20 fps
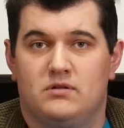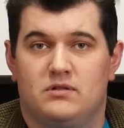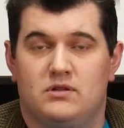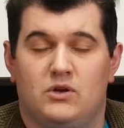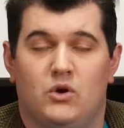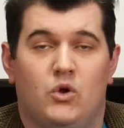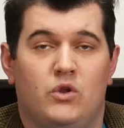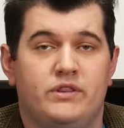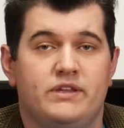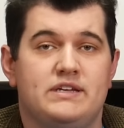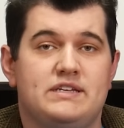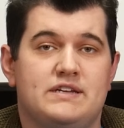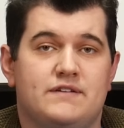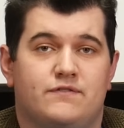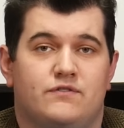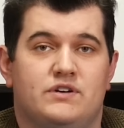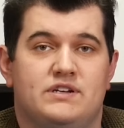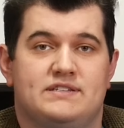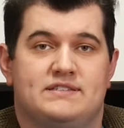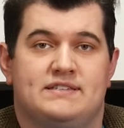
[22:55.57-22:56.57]
The only
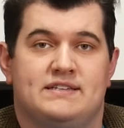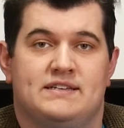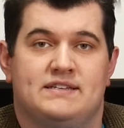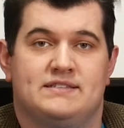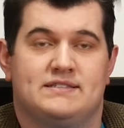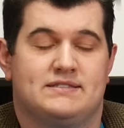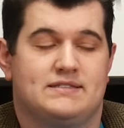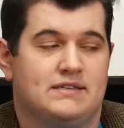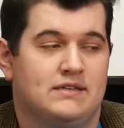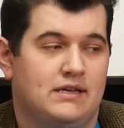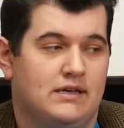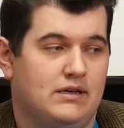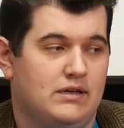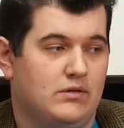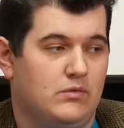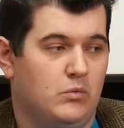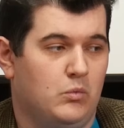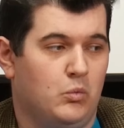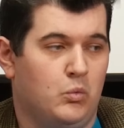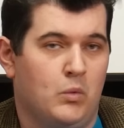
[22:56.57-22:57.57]
difference is
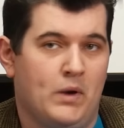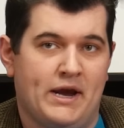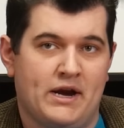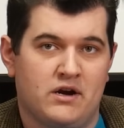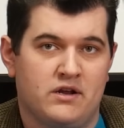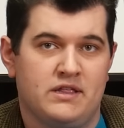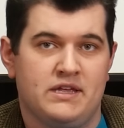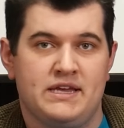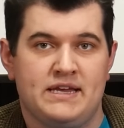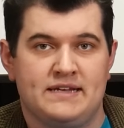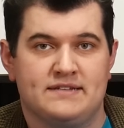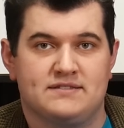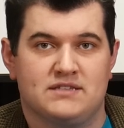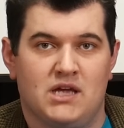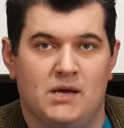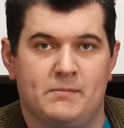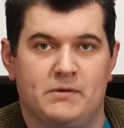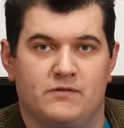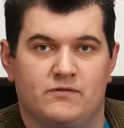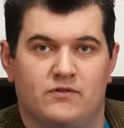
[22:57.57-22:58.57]
where the heat's
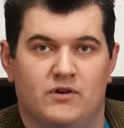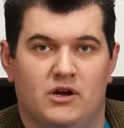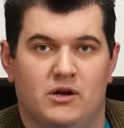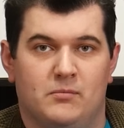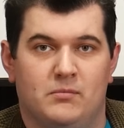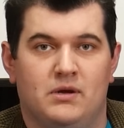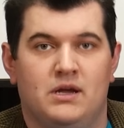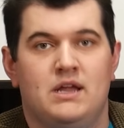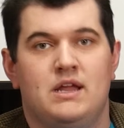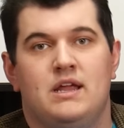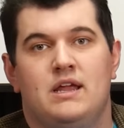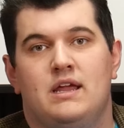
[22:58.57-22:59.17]
coming from